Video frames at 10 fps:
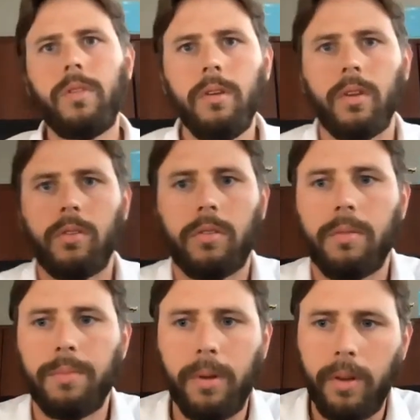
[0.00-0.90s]
that's
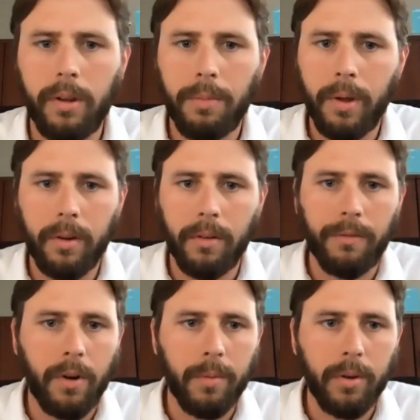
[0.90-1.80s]
completely independent
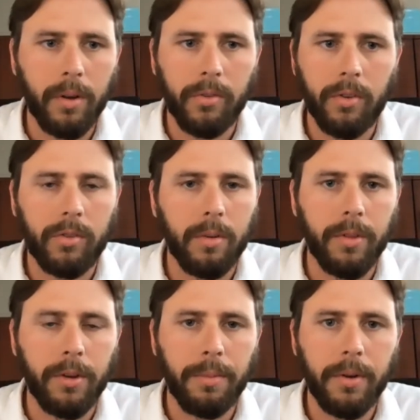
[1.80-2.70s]
from a system
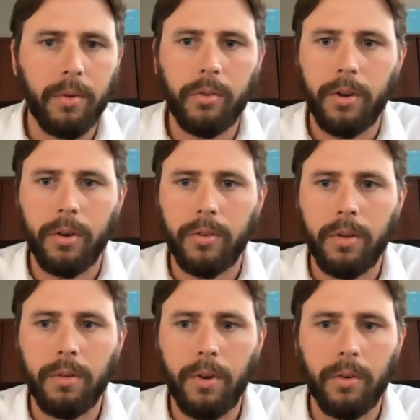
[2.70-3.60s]
that had been used here at the
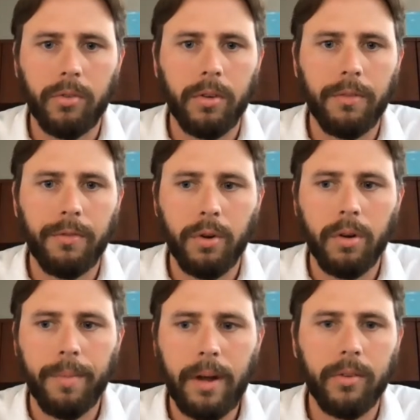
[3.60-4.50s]
university for
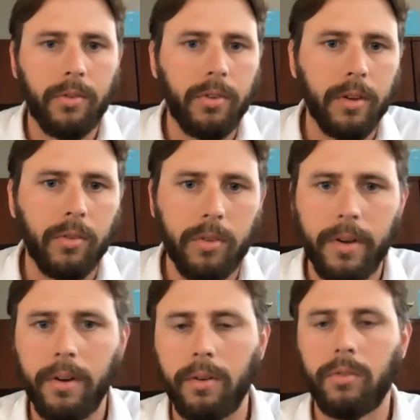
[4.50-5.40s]
about 6
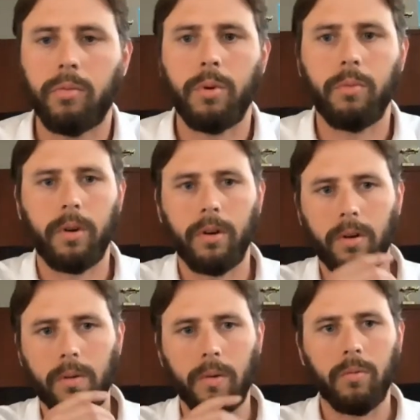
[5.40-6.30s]
years when we
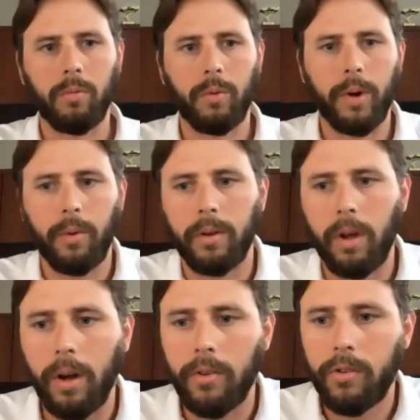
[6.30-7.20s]

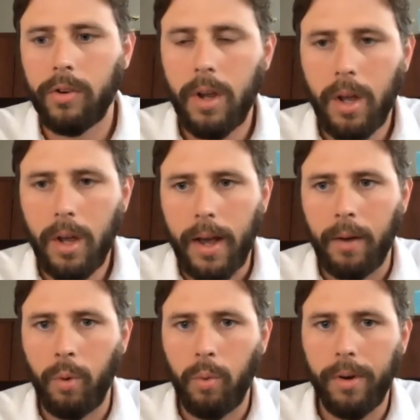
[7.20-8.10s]
relaunched.
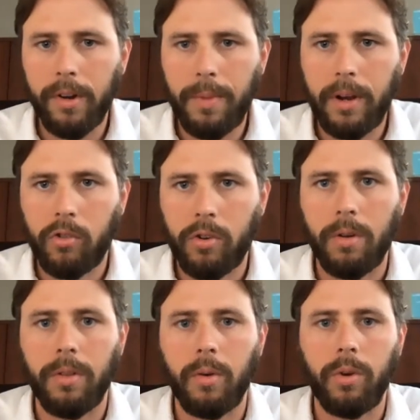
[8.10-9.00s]
And we wanted to make
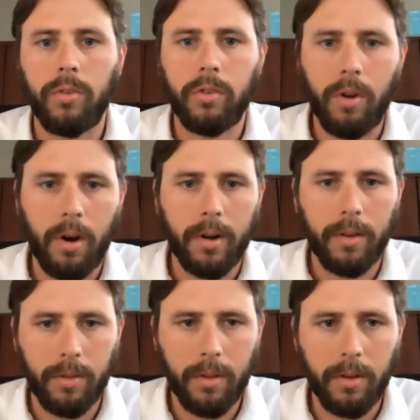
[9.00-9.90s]
sure that we
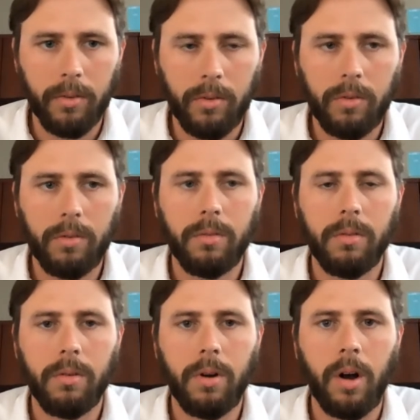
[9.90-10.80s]
started this
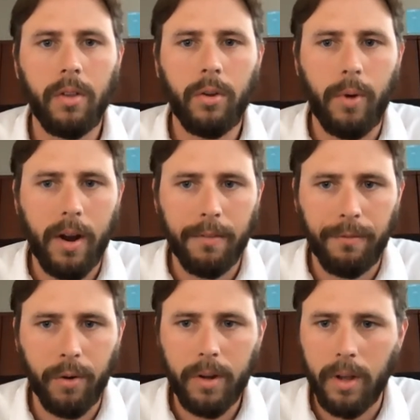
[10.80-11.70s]
on the right
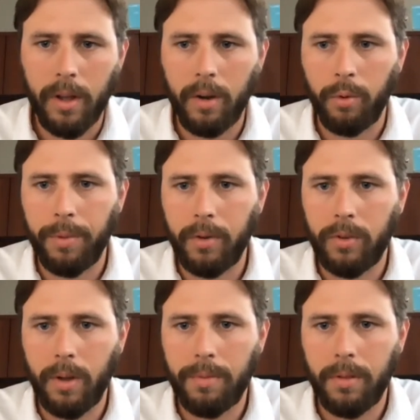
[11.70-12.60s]
foot, and it would be
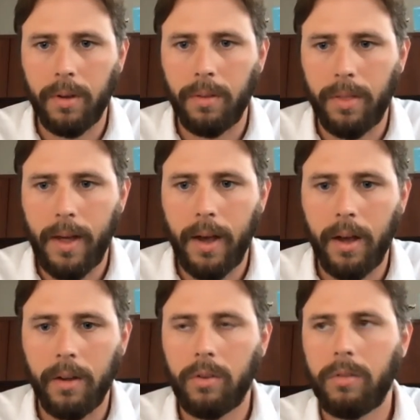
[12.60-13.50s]
something
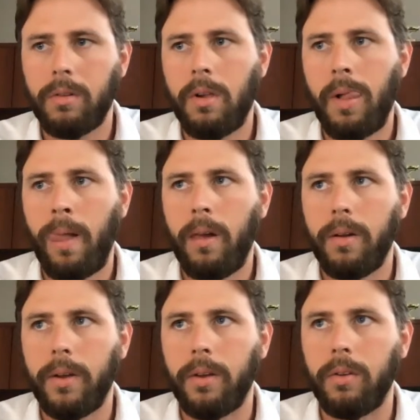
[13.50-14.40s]
that
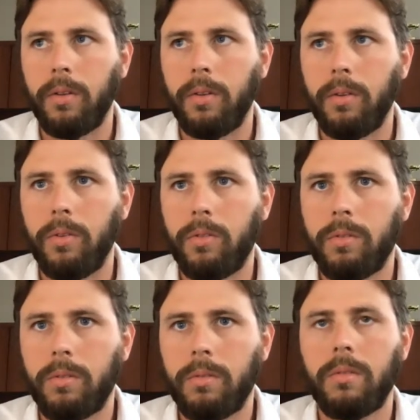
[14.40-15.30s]
is